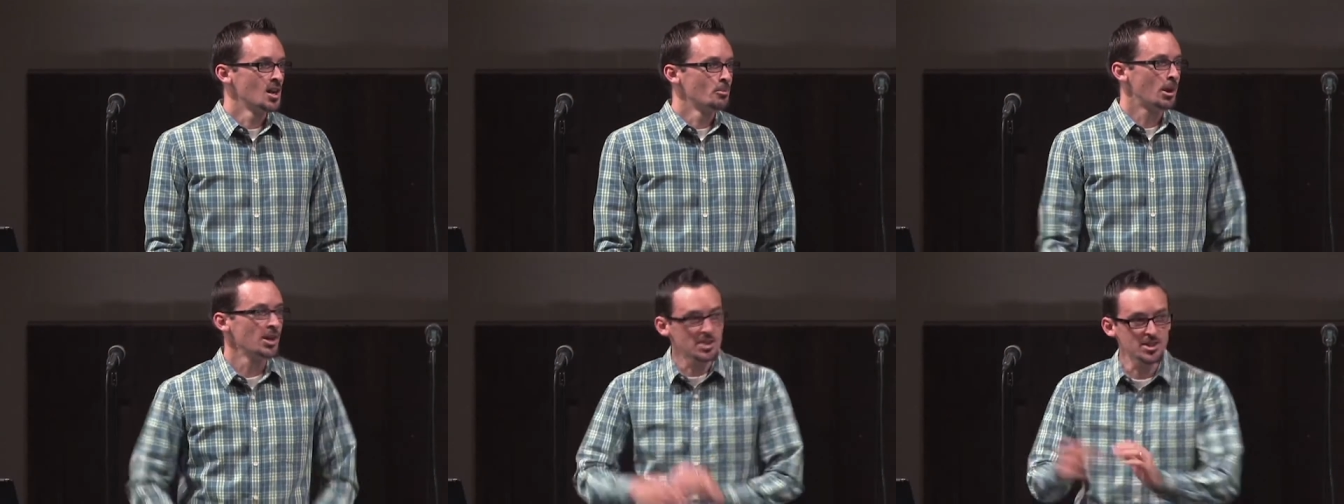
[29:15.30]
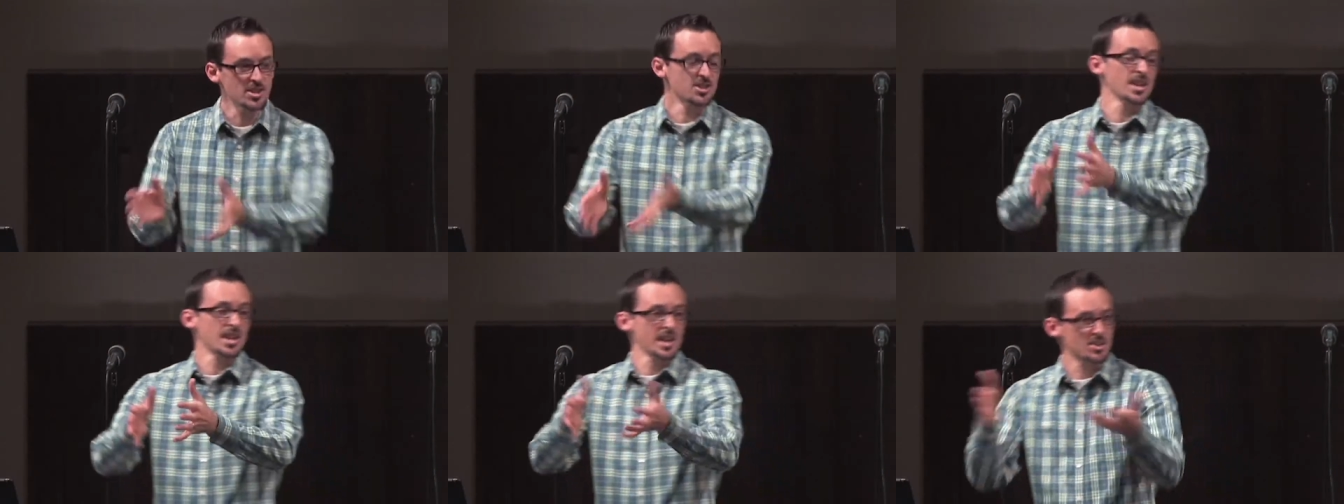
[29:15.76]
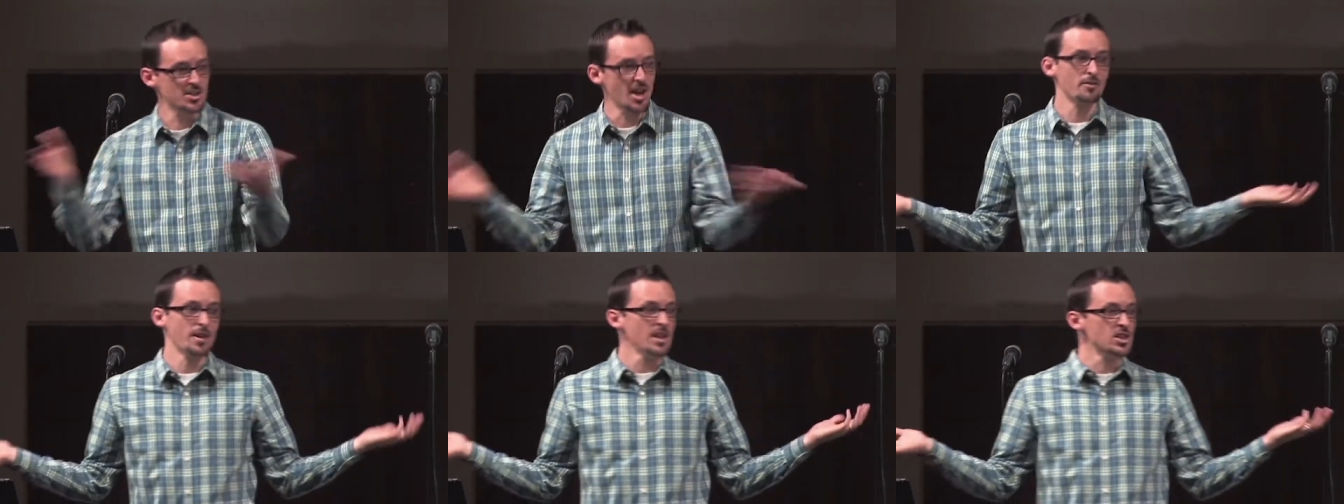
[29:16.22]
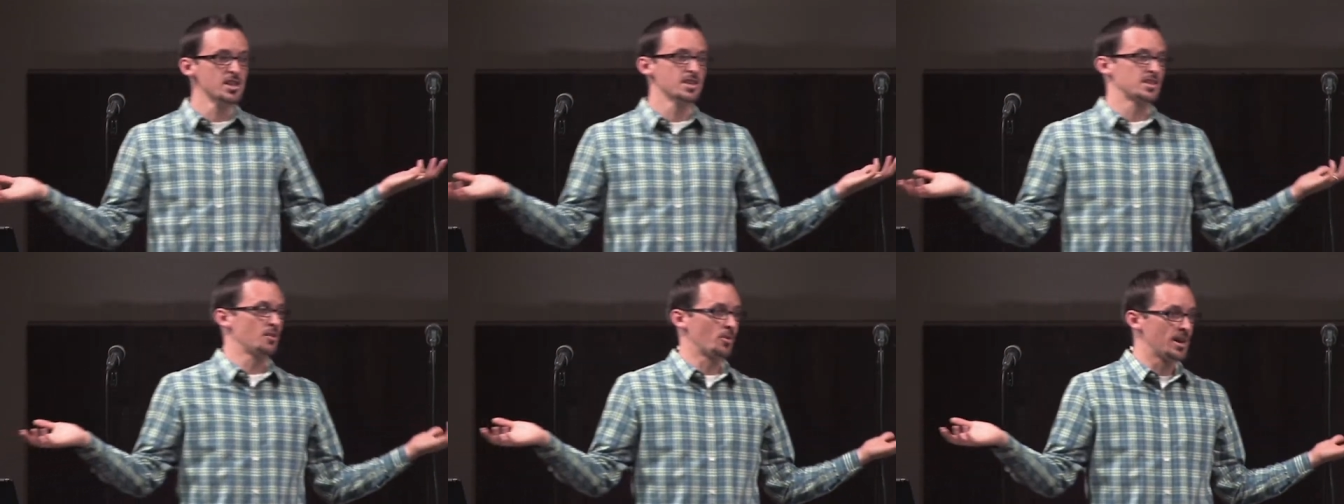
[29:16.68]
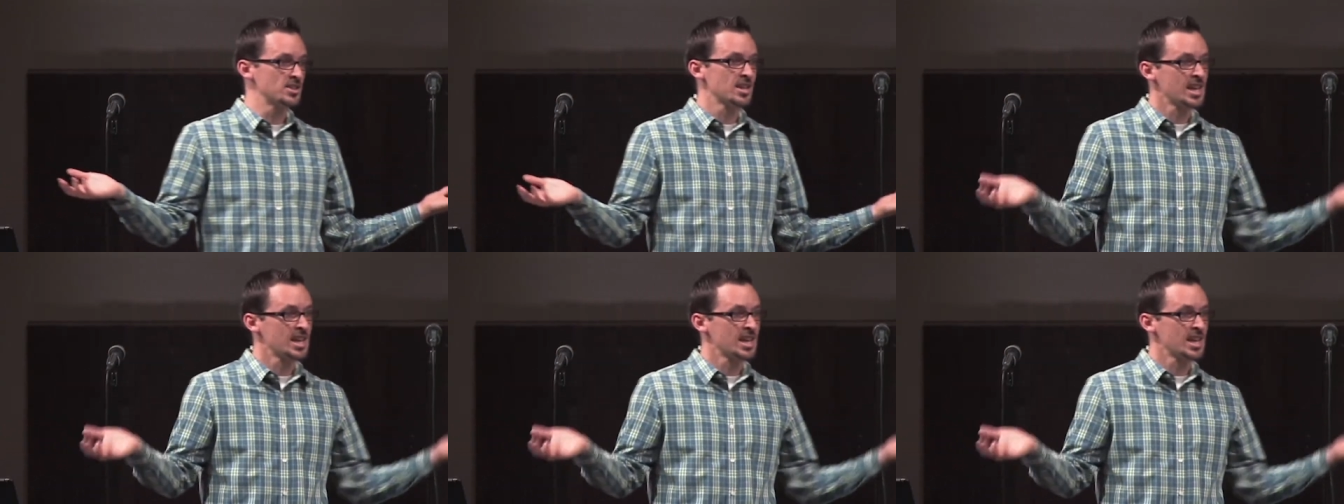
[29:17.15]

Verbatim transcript: Paul doesn't think his salvation is at risk.